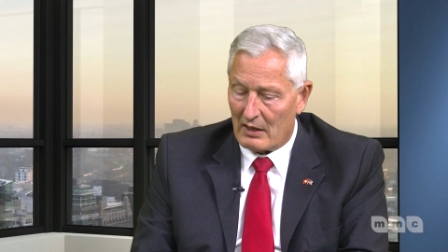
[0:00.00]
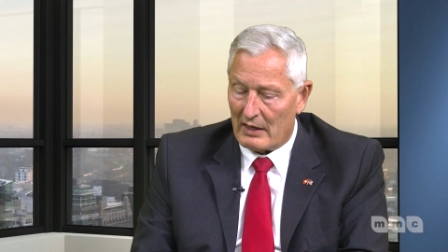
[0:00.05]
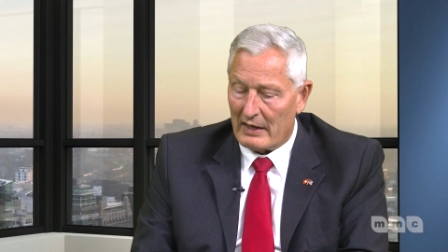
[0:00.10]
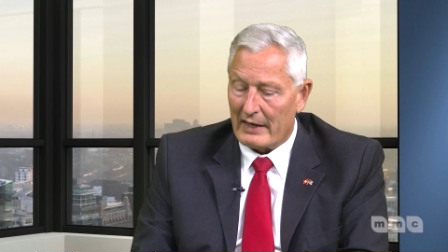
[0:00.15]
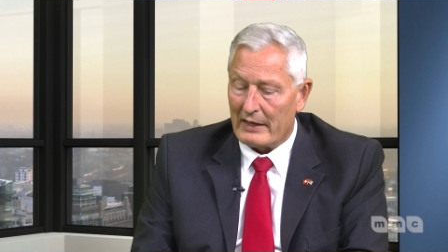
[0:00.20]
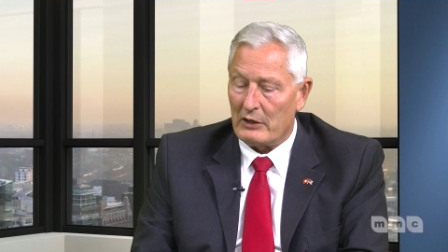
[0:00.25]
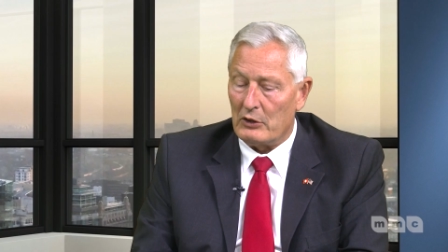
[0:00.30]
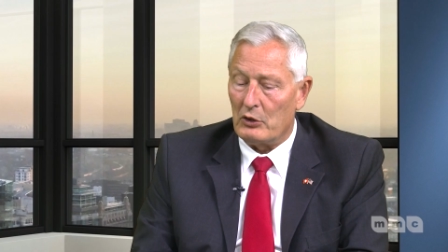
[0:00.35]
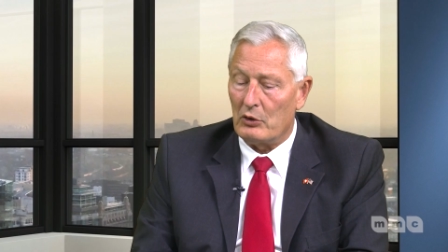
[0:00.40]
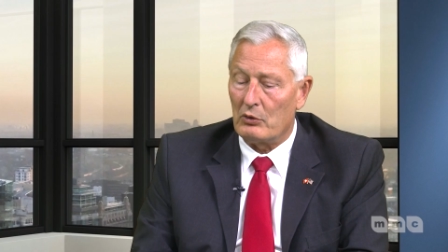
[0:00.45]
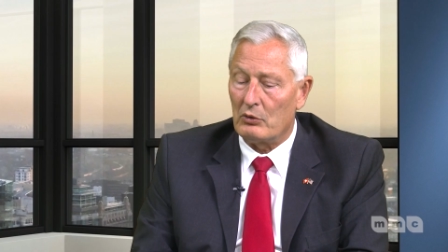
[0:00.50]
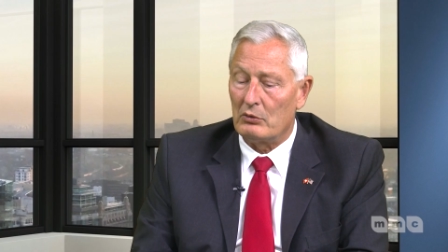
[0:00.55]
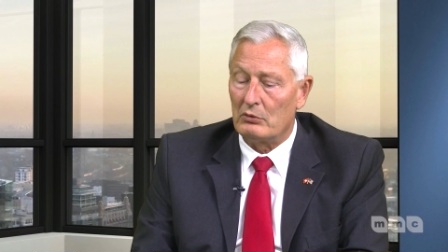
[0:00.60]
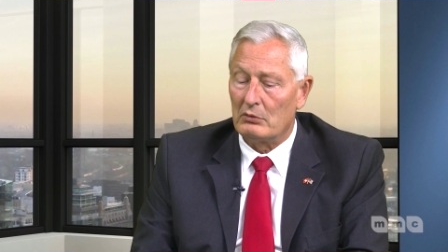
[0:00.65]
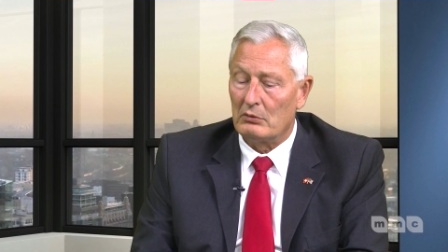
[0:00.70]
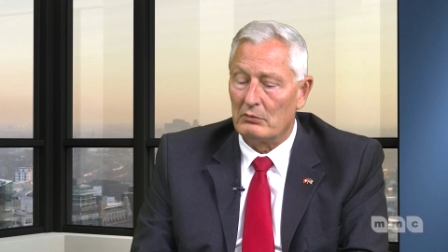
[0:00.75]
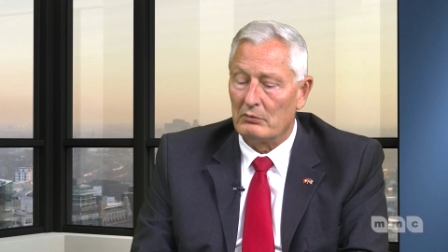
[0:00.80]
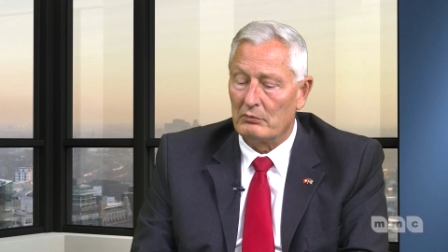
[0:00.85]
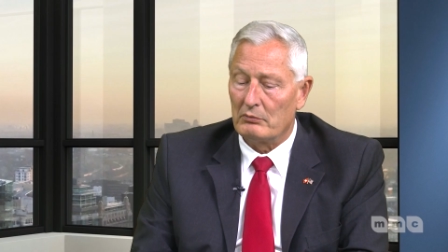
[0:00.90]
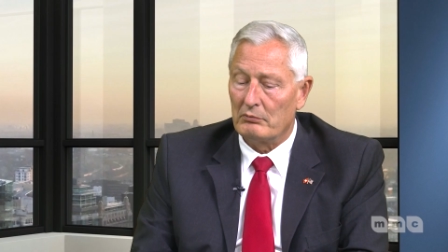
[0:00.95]
I know
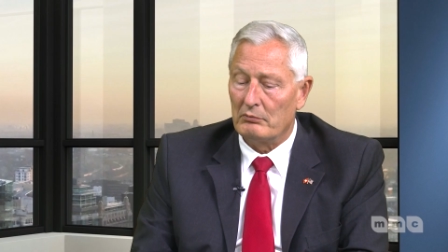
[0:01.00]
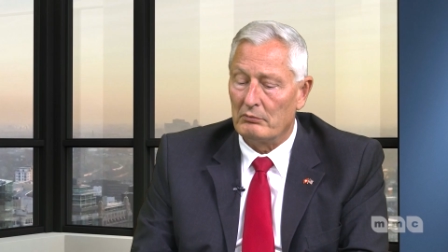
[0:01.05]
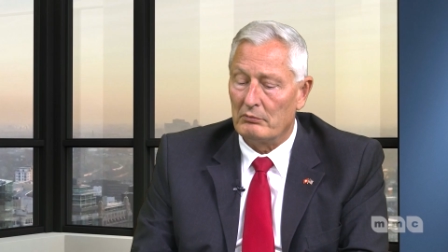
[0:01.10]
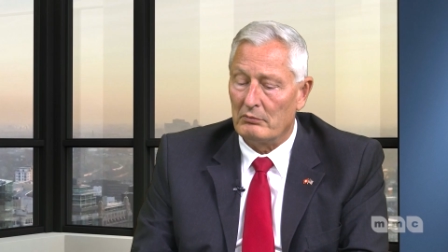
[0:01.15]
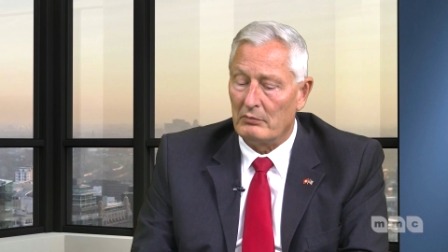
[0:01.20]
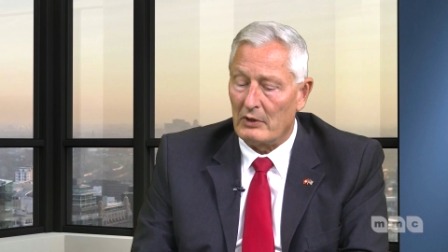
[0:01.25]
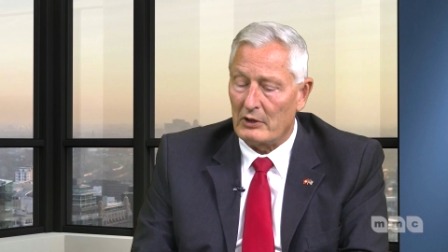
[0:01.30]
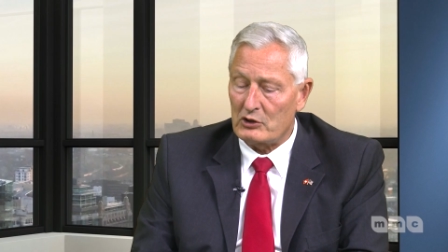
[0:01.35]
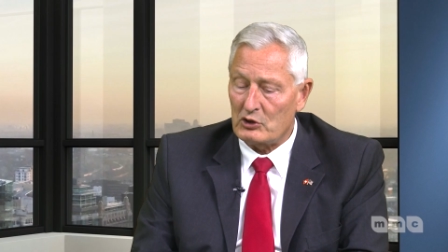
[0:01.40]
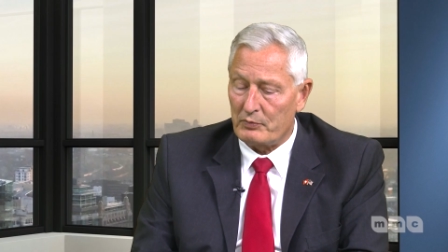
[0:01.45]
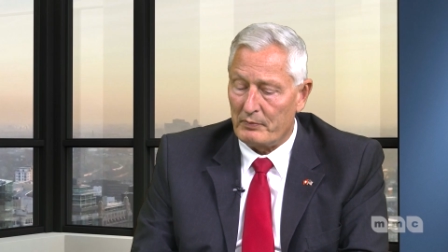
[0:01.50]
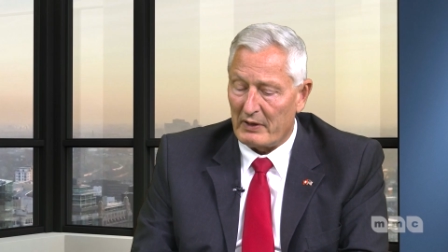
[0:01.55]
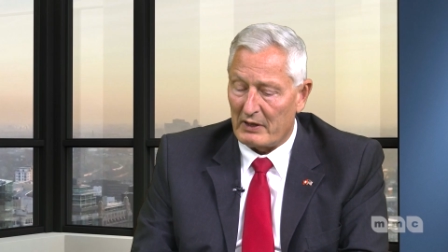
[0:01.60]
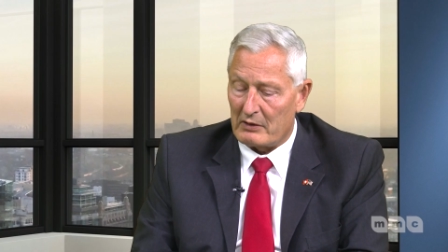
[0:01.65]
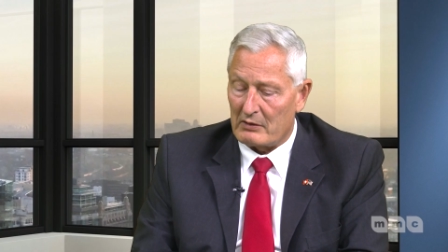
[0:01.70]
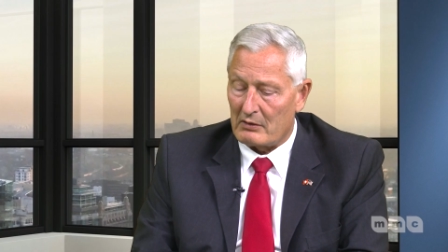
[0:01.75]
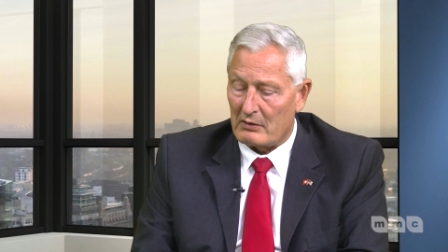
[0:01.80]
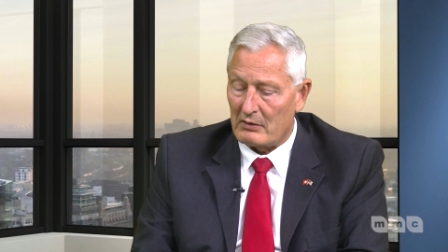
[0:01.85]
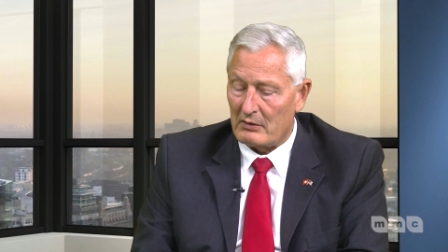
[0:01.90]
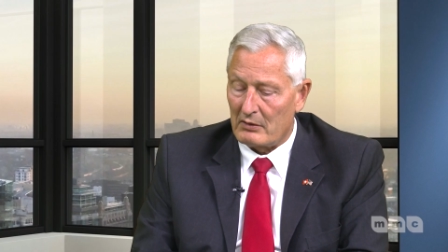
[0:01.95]
much
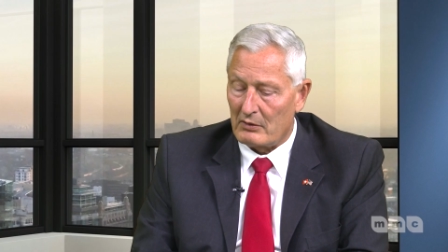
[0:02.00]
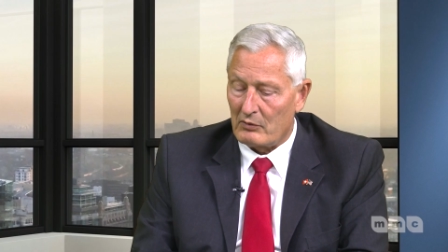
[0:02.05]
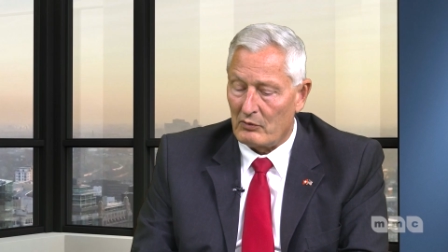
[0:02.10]
better